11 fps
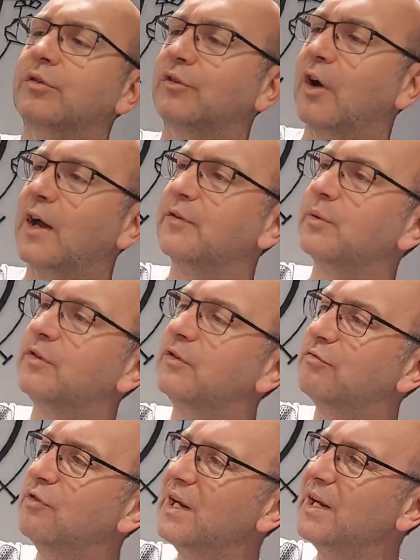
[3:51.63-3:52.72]
stripes, which is
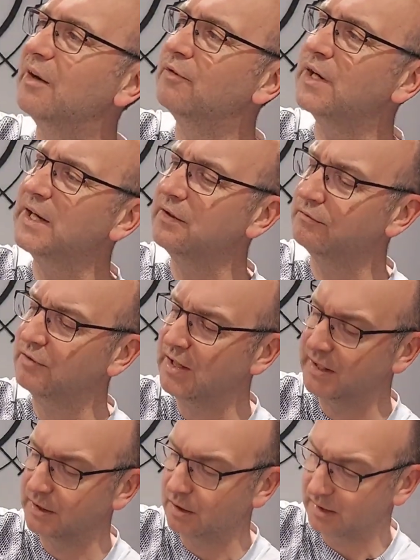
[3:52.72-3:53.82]
really a
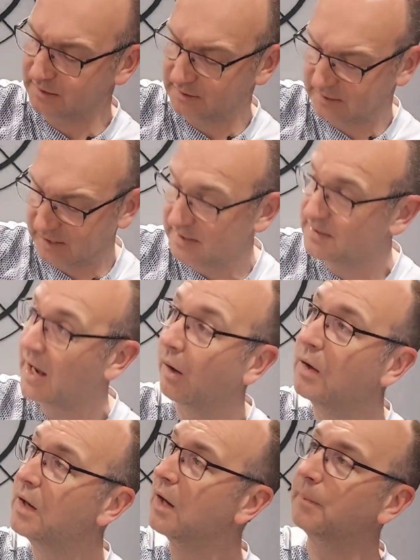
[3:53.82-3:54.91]
really nice
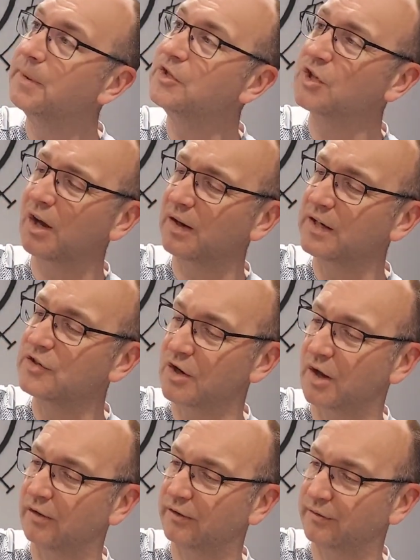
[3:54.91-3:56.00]
detail. I mean, Charlie
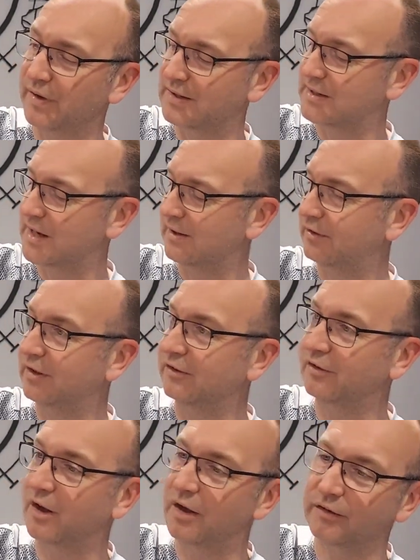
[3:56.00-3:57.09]
shirts are fantastic
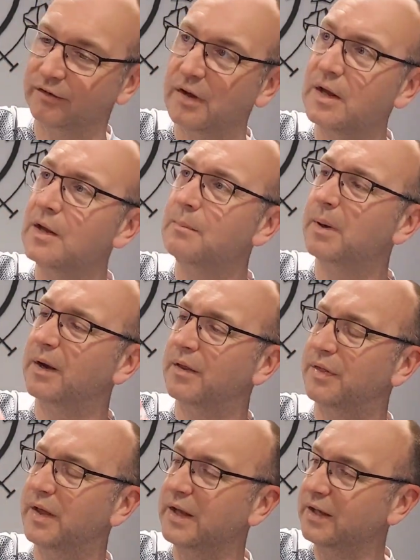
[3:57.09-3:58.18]
shirts, but I
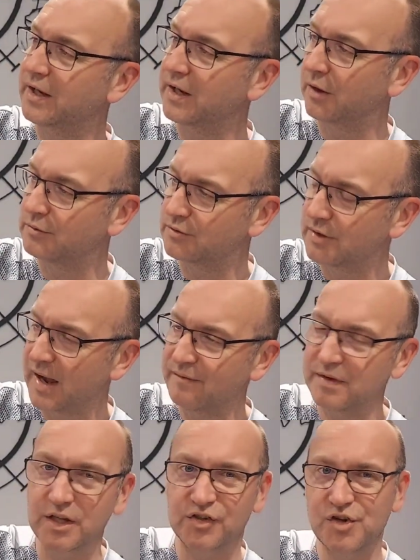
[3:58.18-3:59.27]
think, you know,
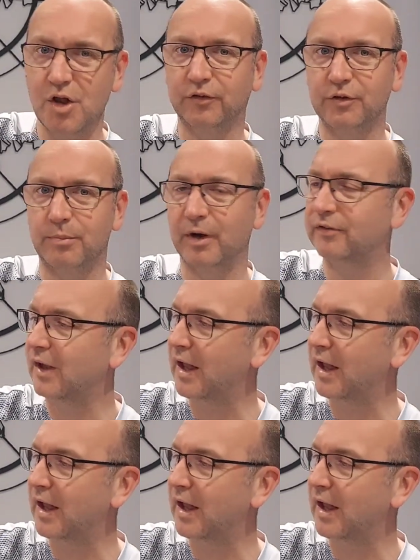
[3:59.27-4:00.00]
having this nod to breast